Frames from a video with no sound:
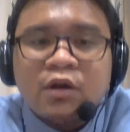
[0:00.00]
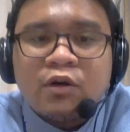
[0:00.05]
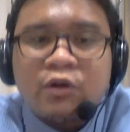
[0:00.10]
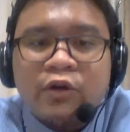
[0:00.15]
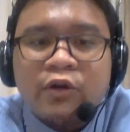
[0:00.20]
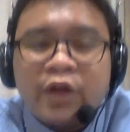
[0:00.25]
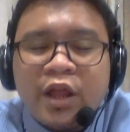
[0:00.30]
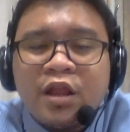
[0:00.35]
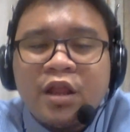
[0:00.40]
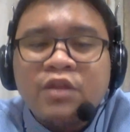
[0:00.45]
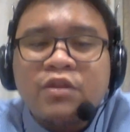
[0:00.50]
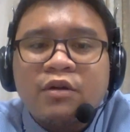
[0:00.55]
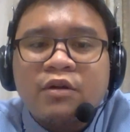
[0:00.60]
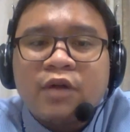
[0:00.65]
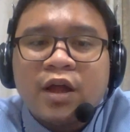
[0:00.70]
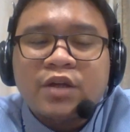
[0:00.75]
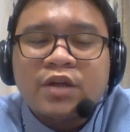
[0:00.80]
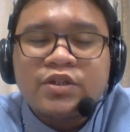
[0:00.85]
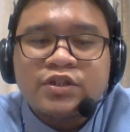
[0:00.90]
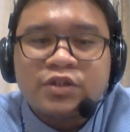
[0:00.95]
or
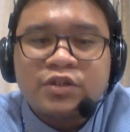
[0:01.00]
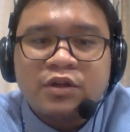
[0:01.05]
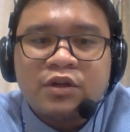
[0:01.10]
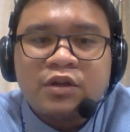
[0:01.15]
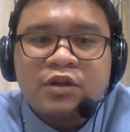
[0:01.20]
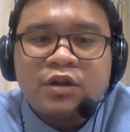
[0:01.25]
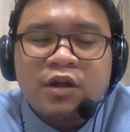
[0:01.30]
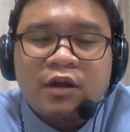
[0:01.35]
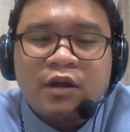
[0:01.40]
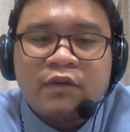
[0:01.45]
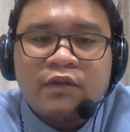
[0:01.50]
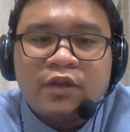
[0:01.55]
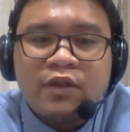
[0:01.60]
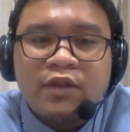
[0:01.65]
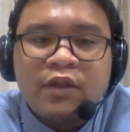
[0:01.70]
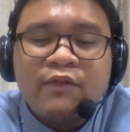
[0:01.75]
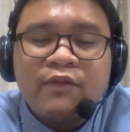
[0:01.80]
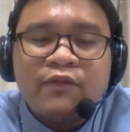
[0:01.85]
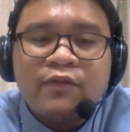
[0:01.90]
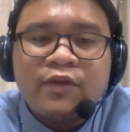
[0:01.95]
interaction of the
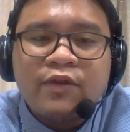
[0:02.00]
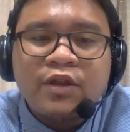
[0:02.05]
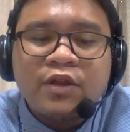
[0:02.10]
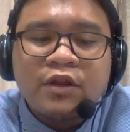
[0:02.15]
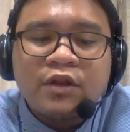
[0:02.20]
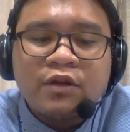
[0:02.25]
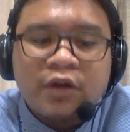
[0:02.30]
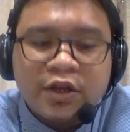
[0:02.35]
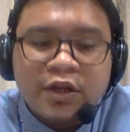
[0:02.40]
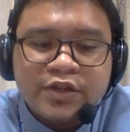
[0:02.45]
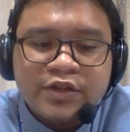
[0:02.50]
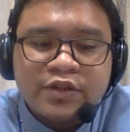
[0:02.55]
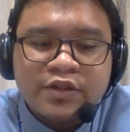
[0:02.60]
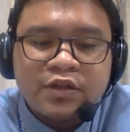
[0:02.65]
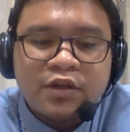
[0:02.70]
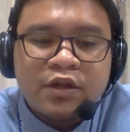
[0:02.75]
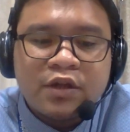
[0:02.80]
different crust